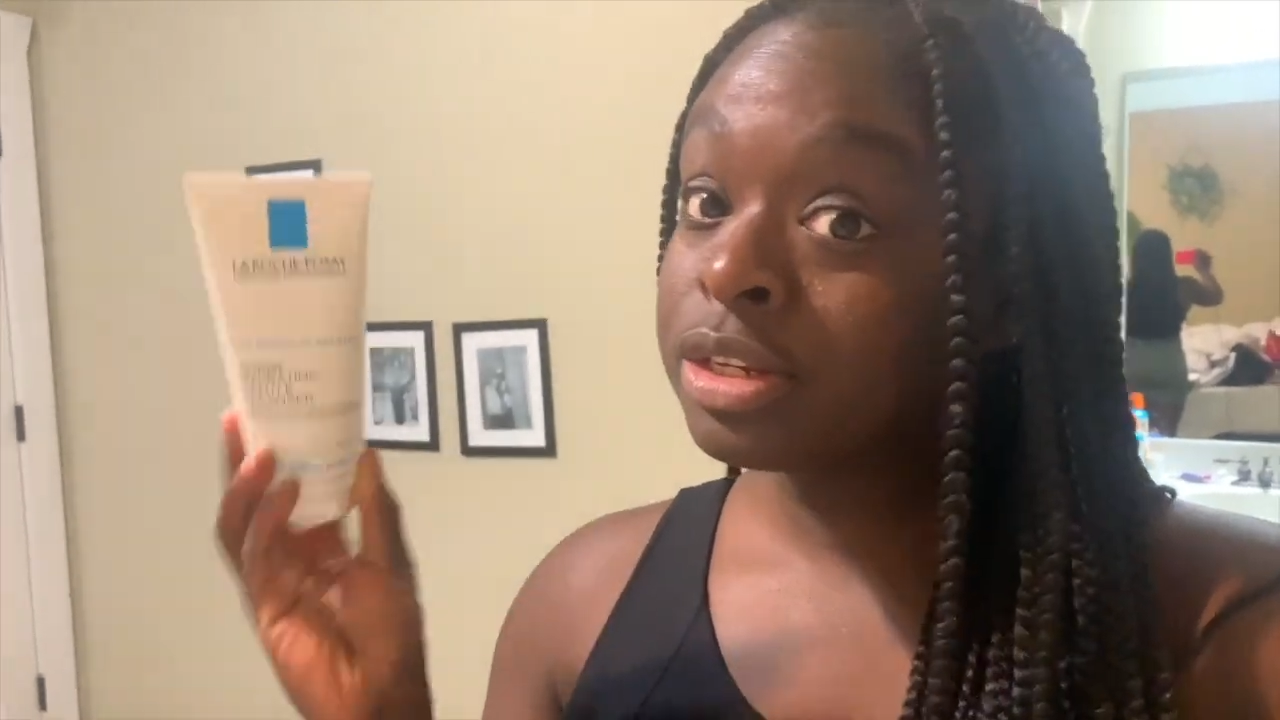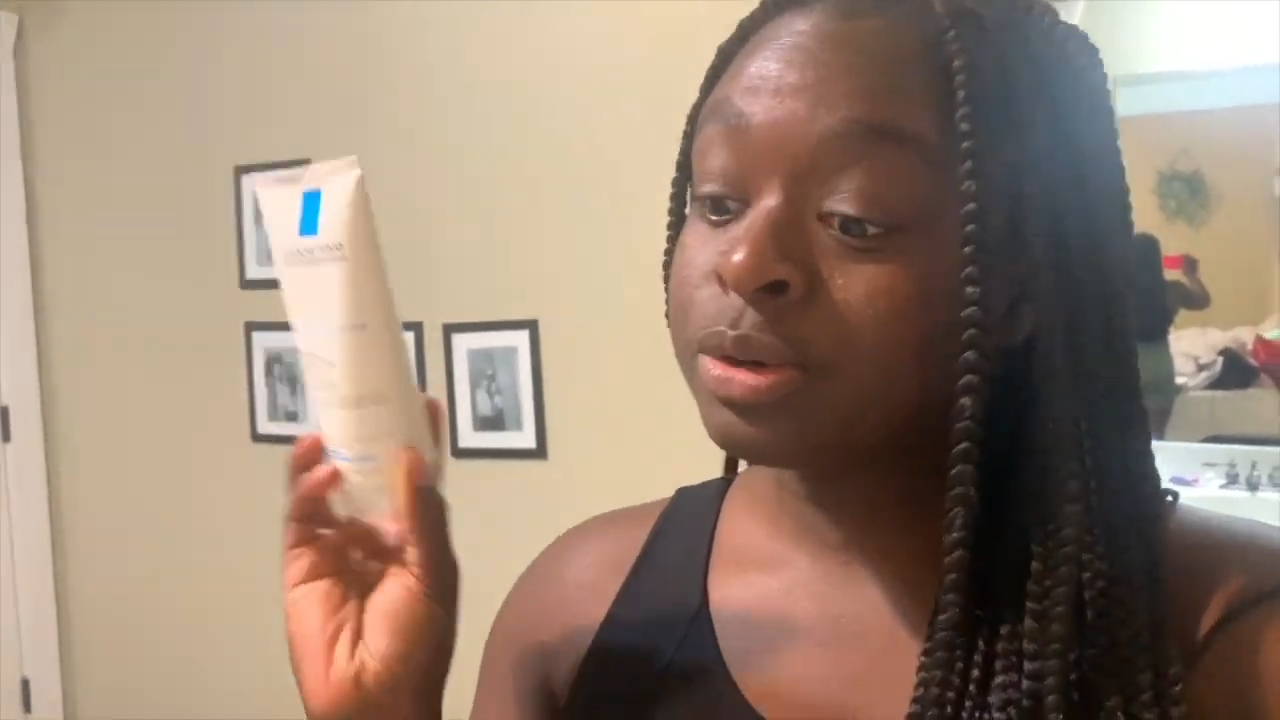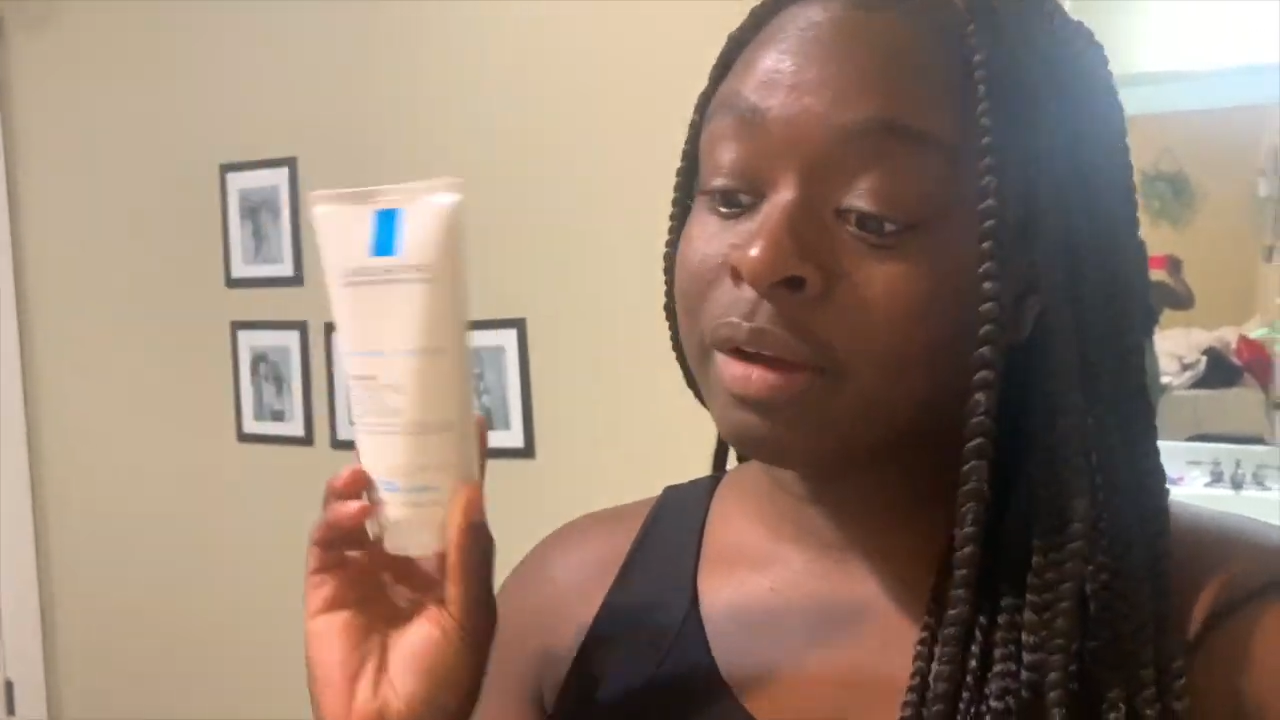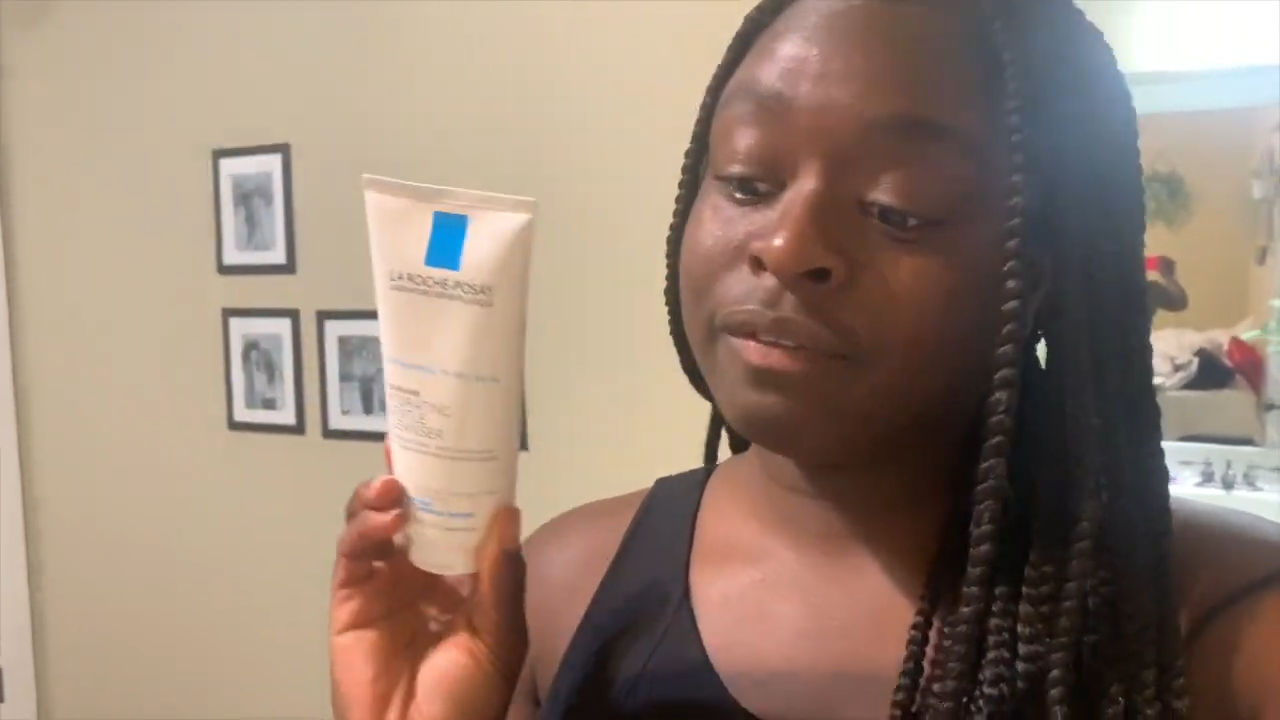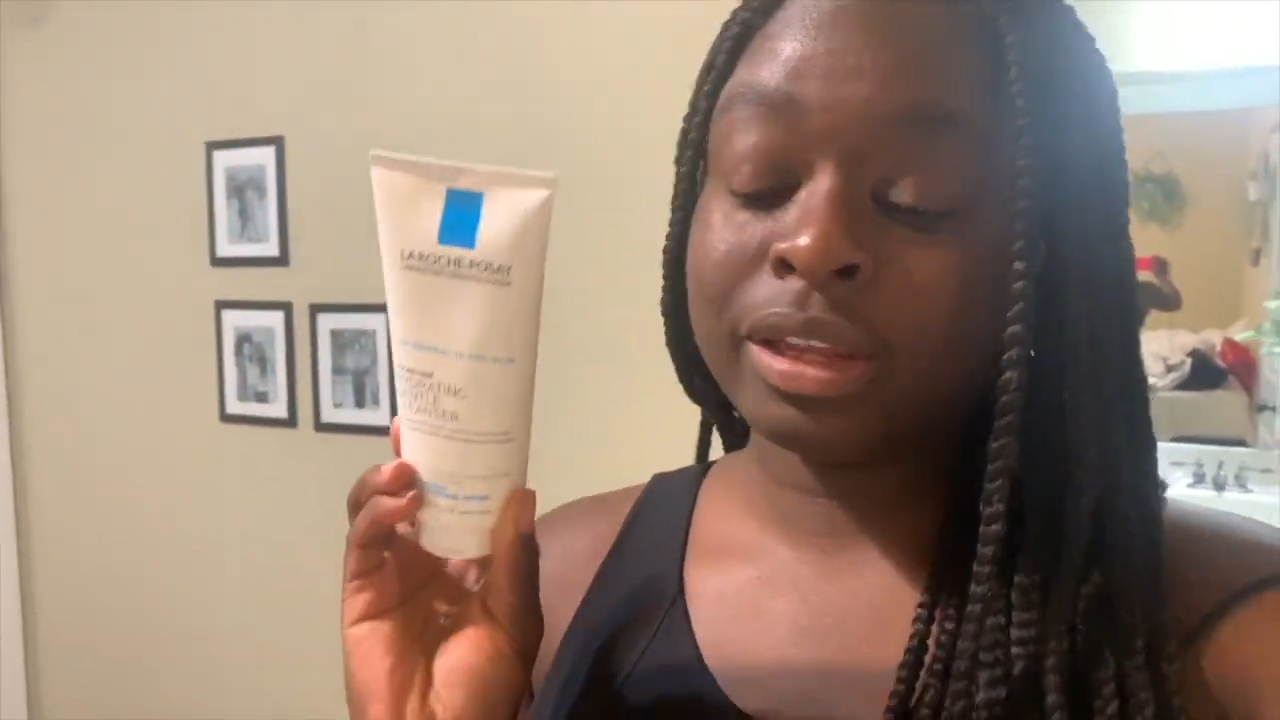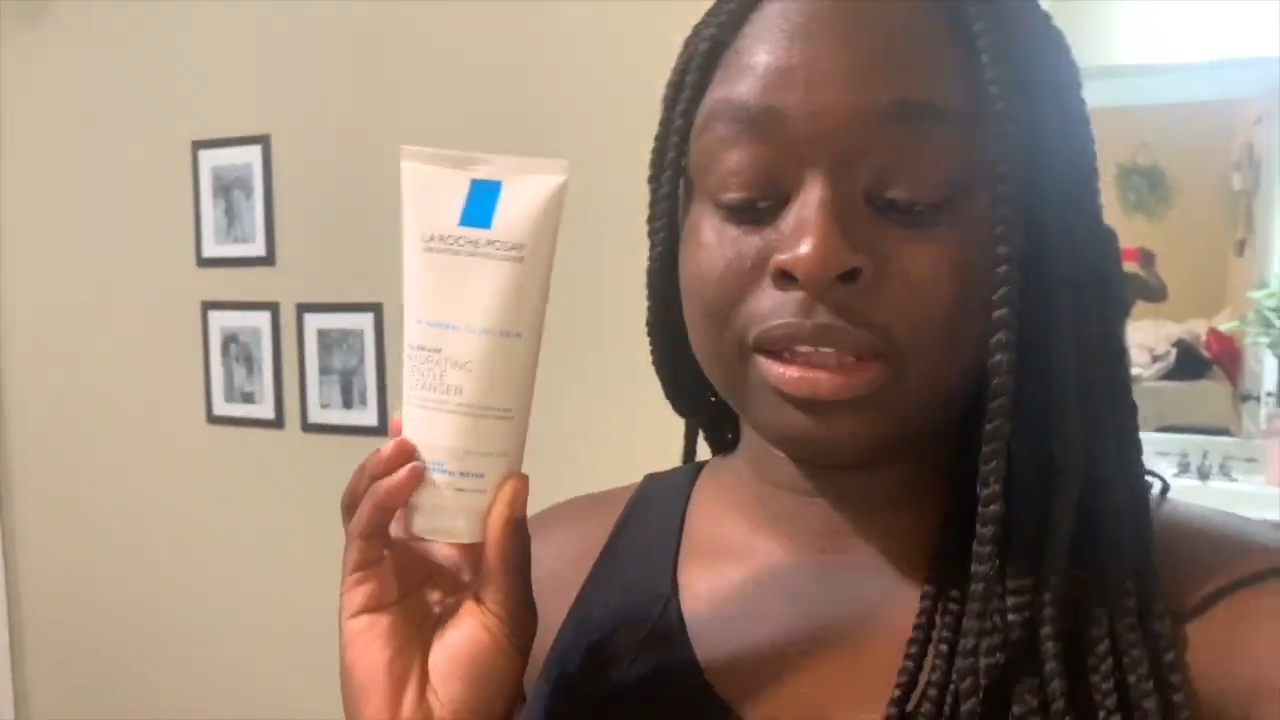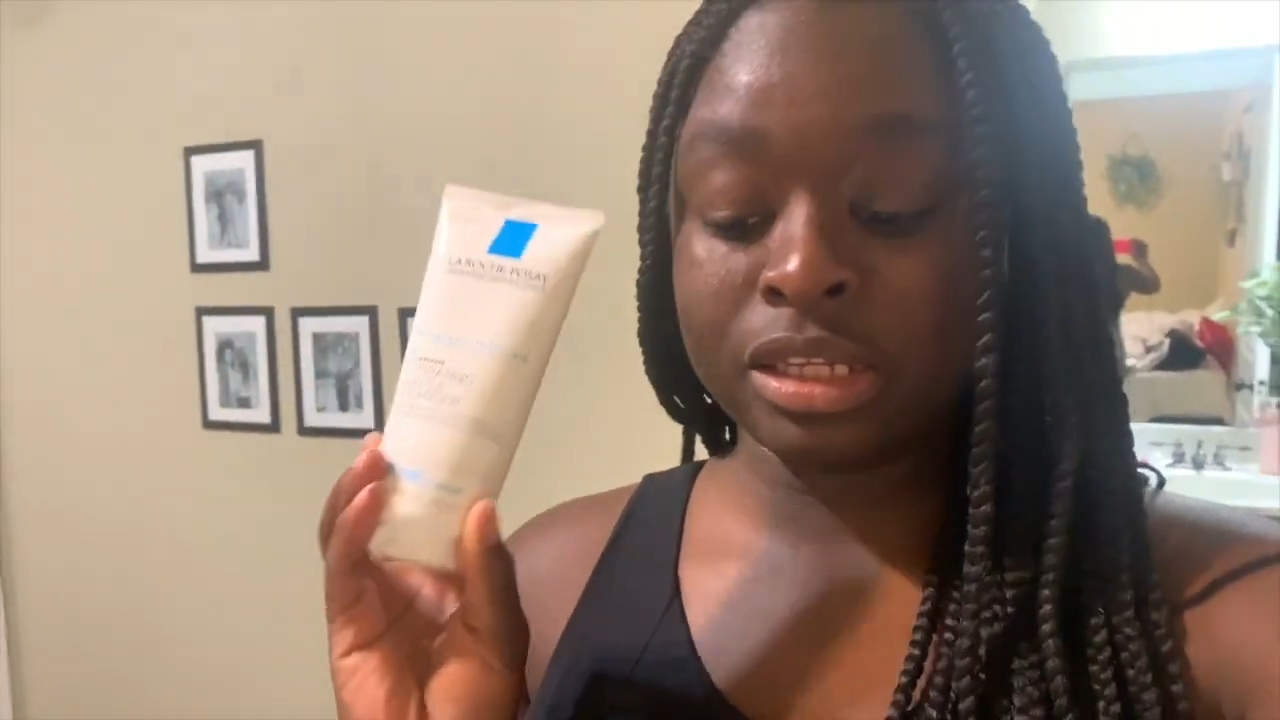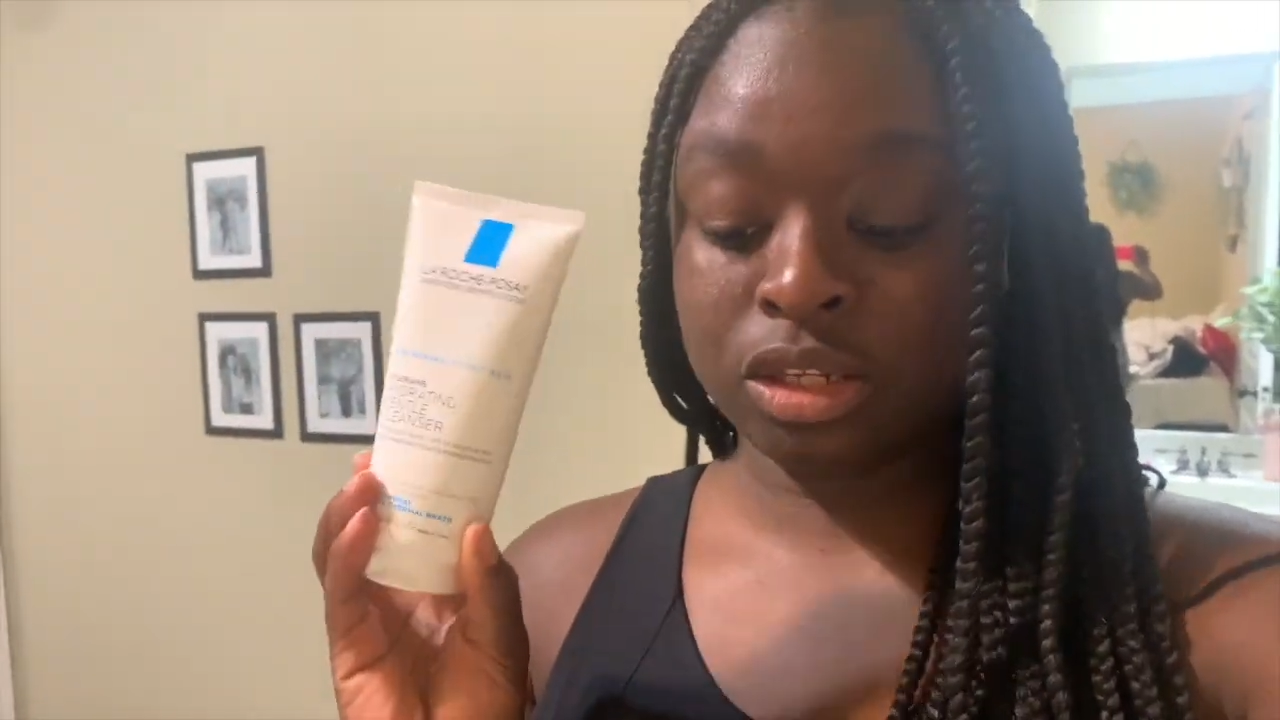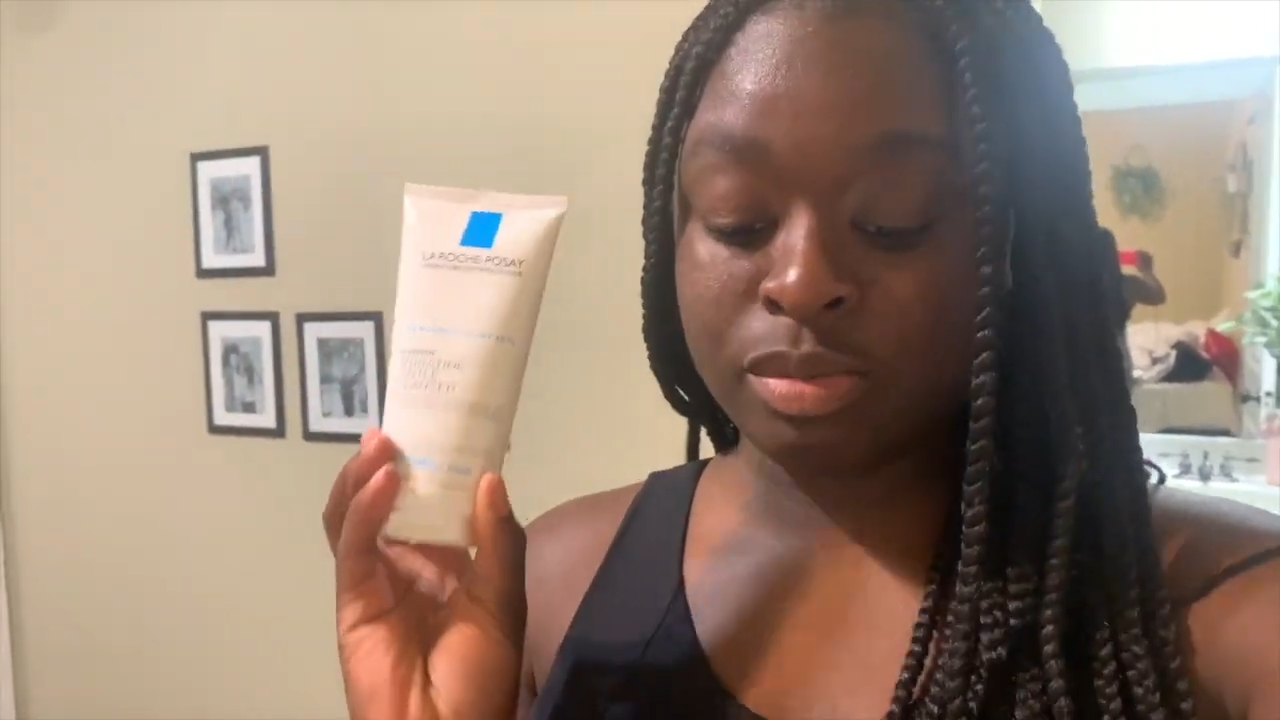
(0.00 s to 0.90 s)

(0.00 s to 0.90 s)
so I feel like this would